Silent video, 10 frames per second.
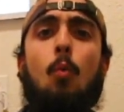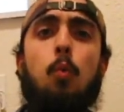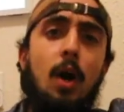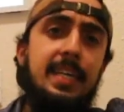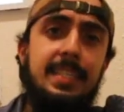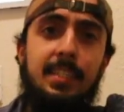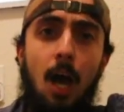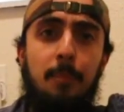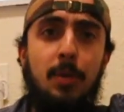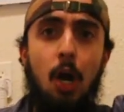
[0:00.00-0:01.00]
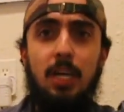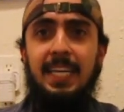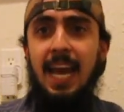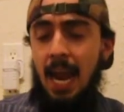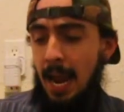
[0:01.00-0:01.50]
What is up, Yota
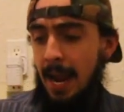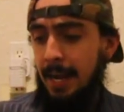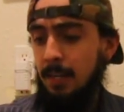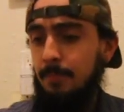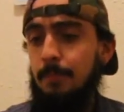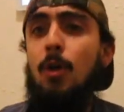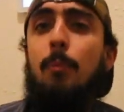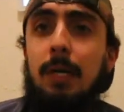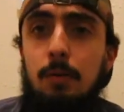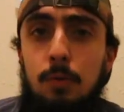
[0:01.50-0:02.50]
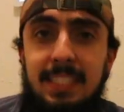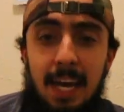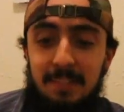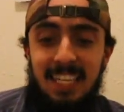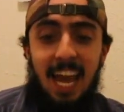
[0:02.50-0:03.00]
Gang? Hope everyone's
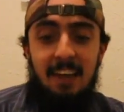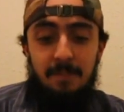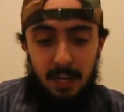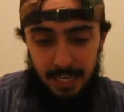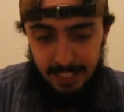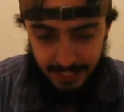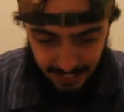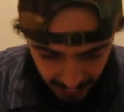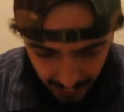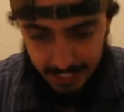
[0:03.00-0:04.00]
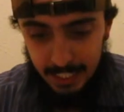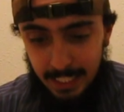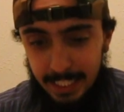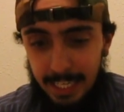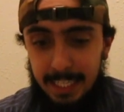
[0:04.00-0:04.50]
having a
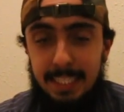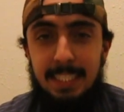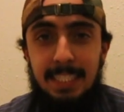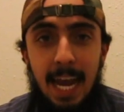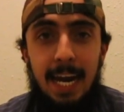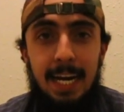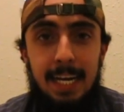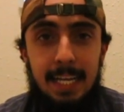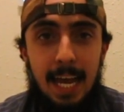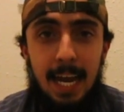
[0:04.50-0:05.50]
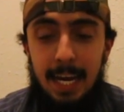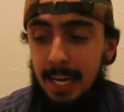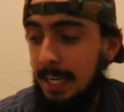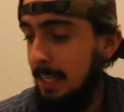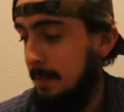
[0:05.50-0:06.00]
fantastic day
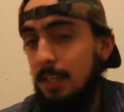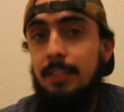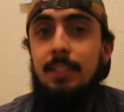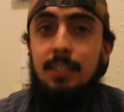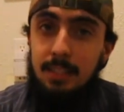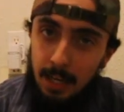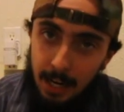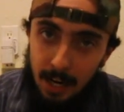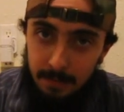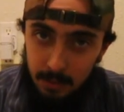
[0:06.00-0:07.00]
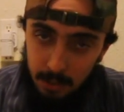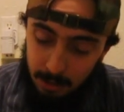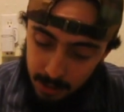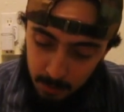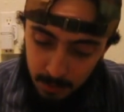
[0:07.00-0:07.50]
today. It is the day after
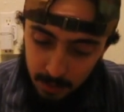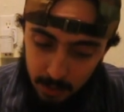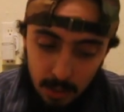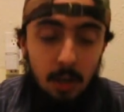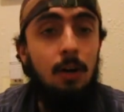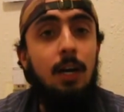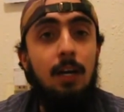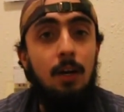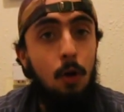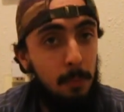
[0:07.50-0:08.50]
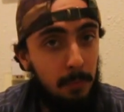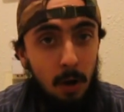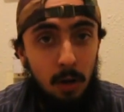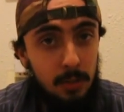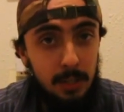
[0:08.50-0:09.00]
Christmas, so I hope
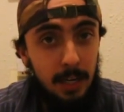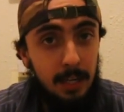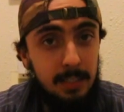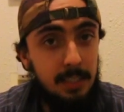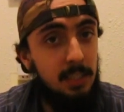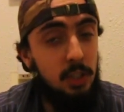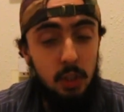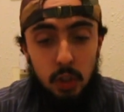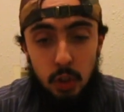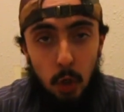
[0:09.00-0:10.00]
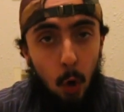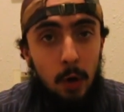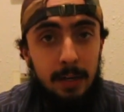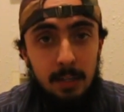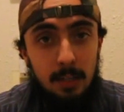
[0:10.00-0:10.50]
all you guys
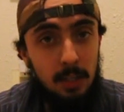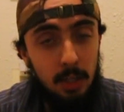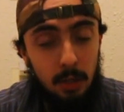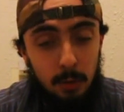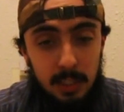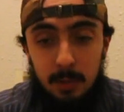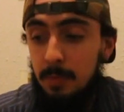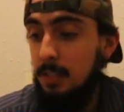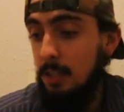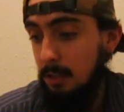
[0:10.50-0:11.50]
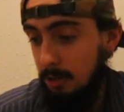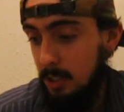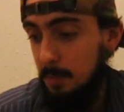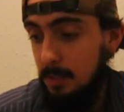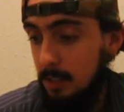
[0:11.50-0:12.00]
enjoyed your Christmas and
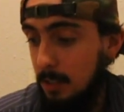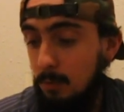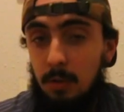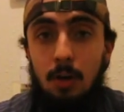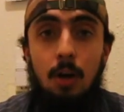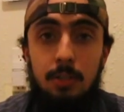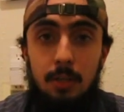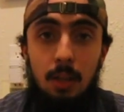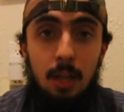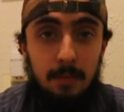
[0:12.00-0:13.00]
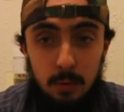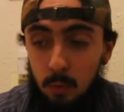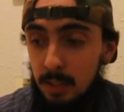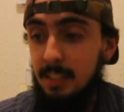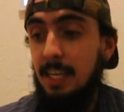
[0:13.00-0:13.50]
Christmas Eve with all your loved
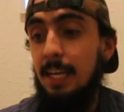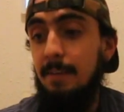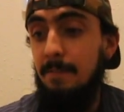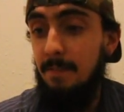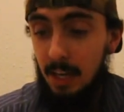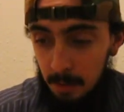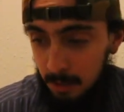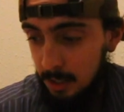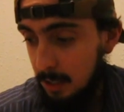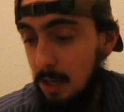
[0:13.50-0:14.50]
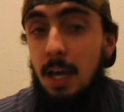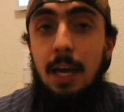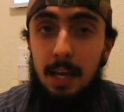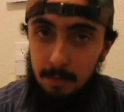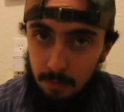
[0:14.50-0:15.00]
ones and family
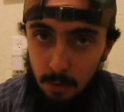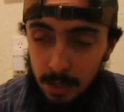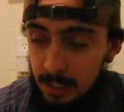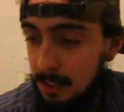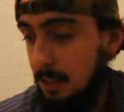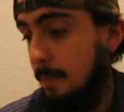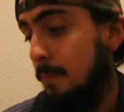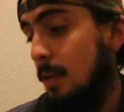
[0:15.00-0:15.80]
and friends.